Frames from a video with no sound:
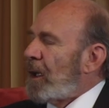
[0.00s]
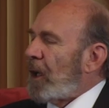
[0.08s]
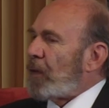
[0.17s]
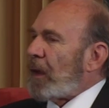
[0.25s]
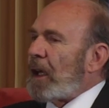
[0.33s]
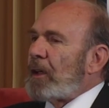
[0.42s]

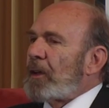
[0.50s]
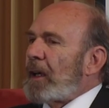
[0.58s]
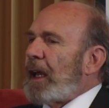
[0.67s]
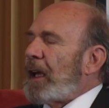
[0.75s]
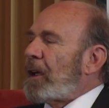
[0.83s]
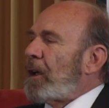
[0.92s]
If the
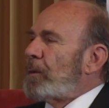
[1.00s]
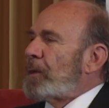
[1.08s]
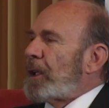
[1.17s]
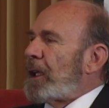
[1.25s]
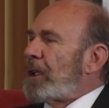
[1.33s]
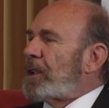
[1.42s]
intellect
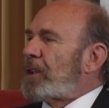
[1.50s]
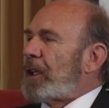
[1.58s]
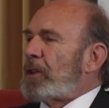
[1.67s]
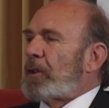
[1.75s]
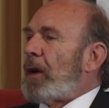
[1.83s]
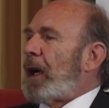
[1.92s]
comes in and
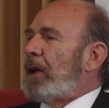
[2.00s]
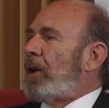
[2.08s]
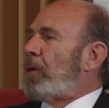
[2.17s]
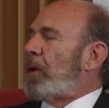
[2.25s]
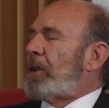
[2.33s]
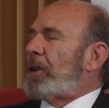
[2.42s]
says, oh, I
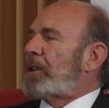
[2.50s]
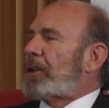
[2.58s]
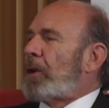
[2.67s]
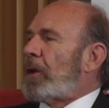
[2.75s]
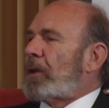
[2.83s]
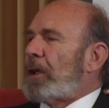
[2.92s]
know what you're
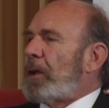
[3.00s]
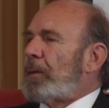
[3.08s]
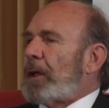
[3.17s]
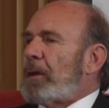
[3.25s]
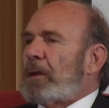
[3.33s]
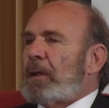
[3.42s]
talking
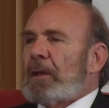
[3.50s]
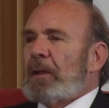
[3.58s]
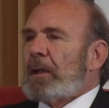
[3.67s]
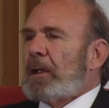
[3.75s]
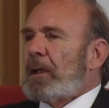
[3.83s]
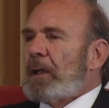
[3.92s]
about,
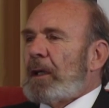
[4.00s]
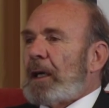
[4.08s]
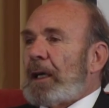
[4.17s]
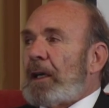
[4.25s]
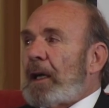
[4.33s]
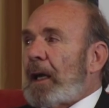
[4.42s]

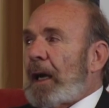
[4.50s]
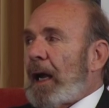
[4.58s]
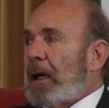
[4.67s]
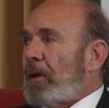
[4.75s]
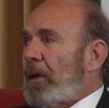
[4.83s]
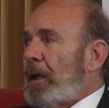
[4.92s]
and you get
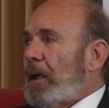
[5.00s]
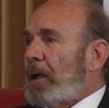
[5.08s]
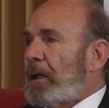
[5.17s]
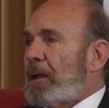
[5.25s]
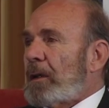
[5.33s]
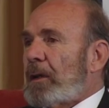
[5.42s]
angry,
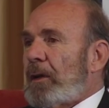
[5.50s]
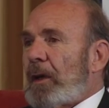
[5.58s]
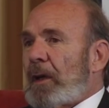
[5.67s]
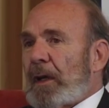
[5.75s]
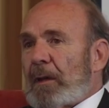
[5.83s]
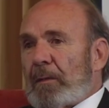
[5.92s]
or you
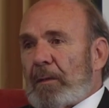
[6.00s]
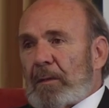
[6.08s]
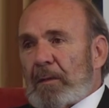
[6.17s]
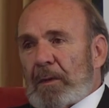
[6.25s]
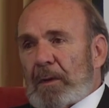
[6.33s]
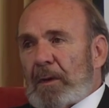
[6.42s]
get
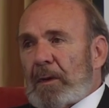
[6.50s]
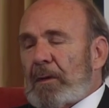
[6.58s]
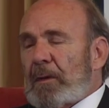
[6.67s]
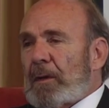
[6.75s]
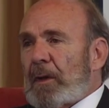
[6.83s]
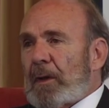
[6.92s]

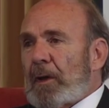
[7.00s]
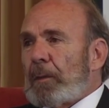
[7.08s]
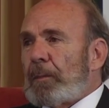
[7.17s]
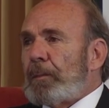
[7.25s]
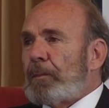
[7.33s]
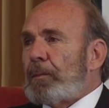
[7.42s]
a little
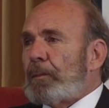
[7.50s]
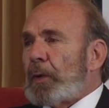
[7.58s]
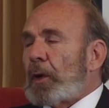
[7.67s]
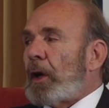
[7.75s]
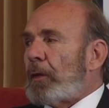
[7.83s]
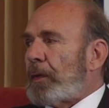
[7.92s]

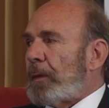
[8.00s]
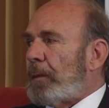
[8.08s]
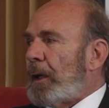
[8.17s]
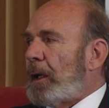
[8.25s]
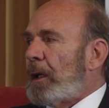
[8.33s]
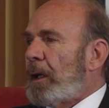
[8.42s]
put off at
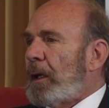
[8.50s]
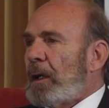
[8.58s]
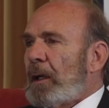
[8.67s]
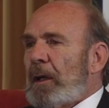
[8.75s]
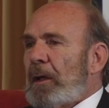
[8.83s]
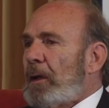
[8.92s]
me,
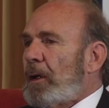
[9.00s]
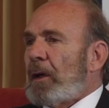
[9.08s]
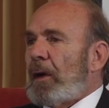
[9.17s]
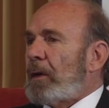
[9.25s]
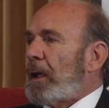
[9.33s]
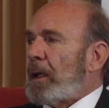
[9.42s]
you're
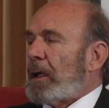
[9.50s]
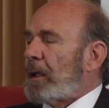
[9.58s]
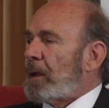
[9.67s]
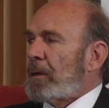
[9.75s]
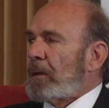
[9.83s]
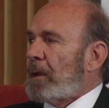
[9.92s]
not getting it.
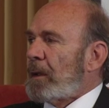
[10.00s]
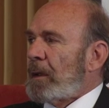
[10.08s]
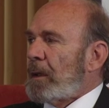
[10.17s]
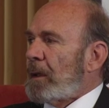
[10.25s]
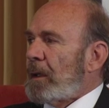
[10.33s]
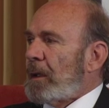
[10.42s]

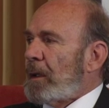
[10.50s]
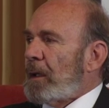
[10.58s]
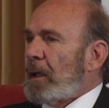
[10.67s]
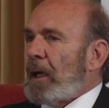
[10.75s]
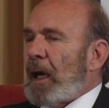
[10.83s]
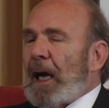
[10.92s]

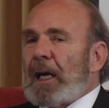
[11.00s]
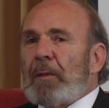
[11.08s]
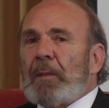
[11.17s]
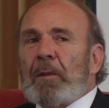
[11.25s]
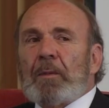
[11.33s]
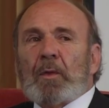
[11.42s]
I
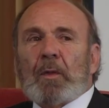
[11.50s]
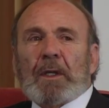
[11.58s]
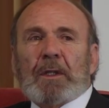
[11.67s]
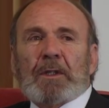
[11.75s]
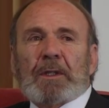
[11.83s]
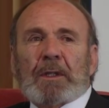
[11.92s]
remember
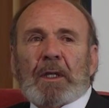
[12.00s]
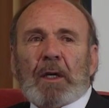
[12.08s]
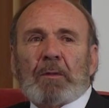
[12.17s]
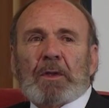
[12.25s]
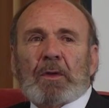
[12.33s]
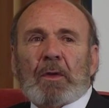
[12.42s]
once I
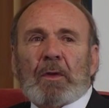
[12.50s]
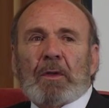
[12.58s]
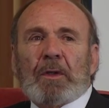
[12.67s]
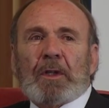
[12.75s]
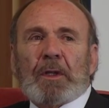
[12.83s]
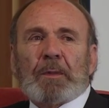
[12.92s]
was
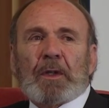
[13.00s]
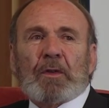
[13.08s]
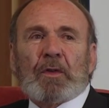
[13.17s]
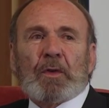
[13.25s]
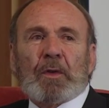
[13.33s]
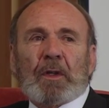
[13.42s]
talking to you about
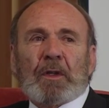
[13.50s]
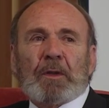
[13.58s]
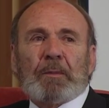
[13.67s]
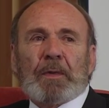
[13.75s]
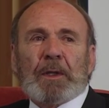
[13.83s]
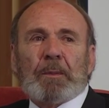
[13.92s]

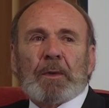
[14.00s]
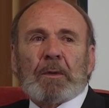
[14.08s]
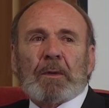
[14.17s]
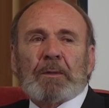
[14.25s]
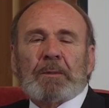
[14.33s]
200 people.